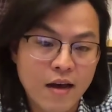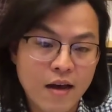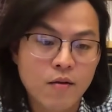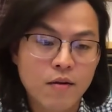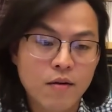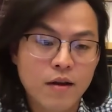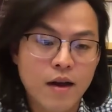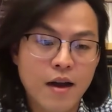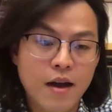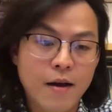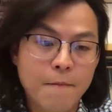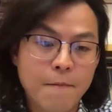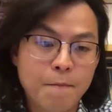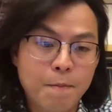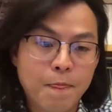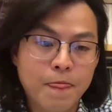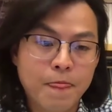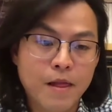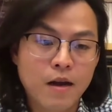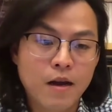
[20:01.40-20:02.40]
that
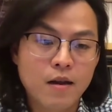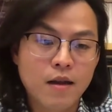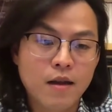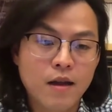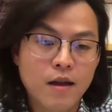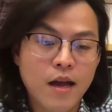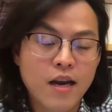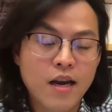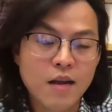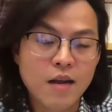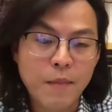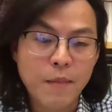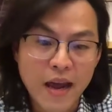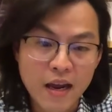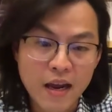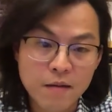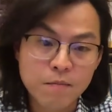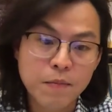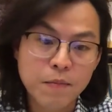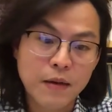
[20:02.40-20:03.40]
um, any
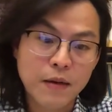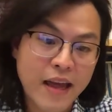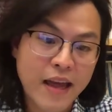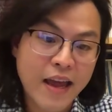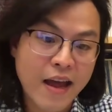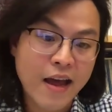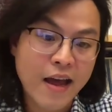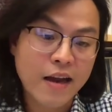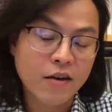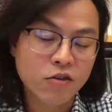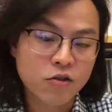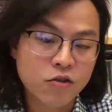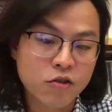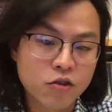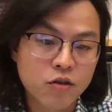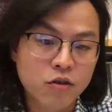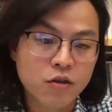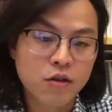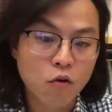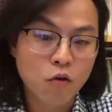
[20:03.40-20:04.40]
pain plan
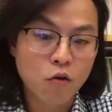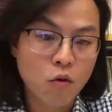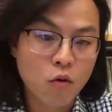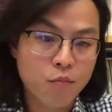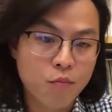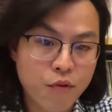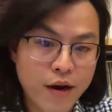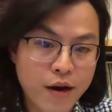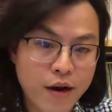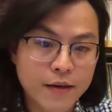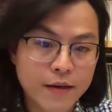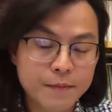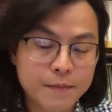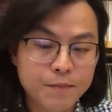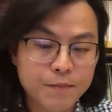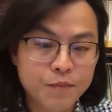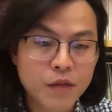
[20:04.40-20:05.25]
should incorporate.